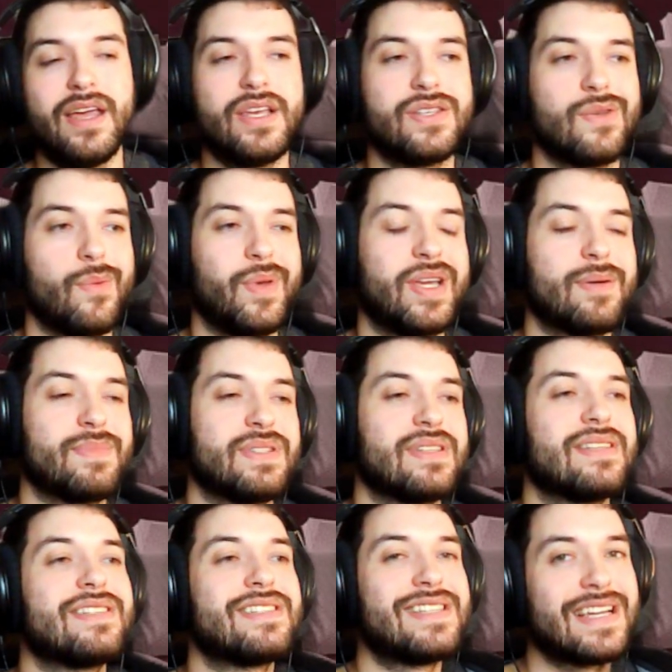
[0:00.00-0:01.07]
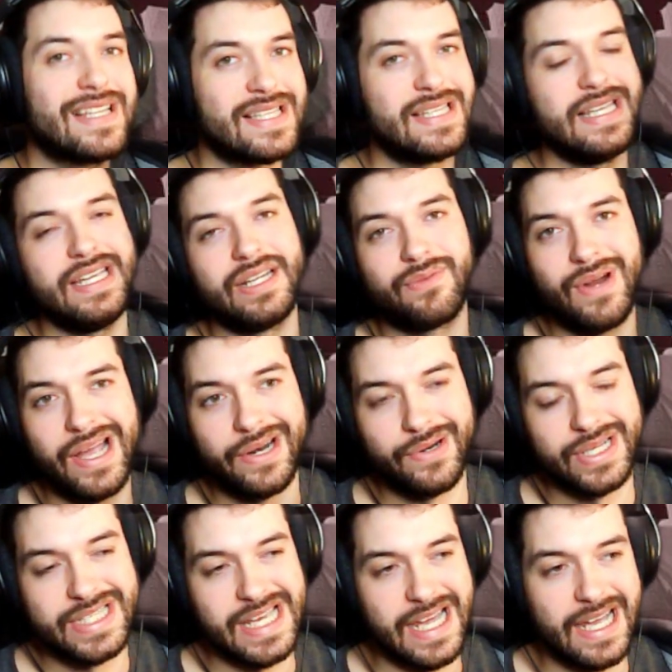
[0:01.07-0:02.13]
So it becomes 16 Rider
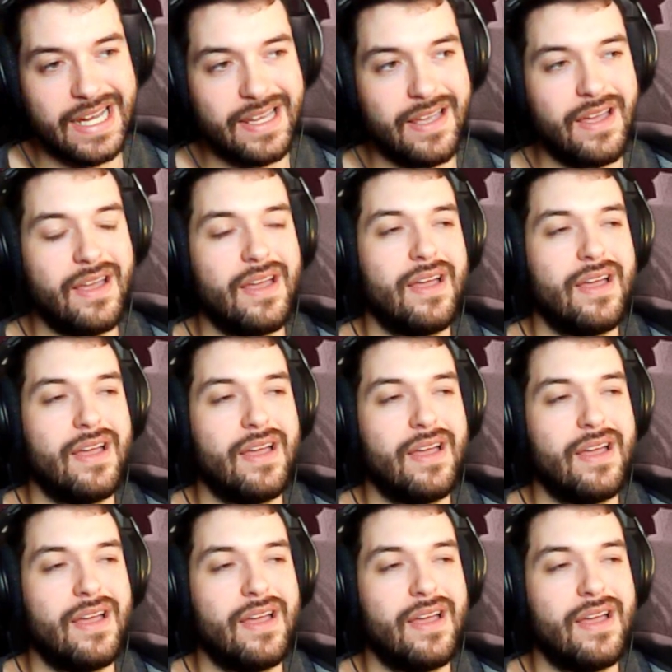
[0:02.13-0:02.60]
Attack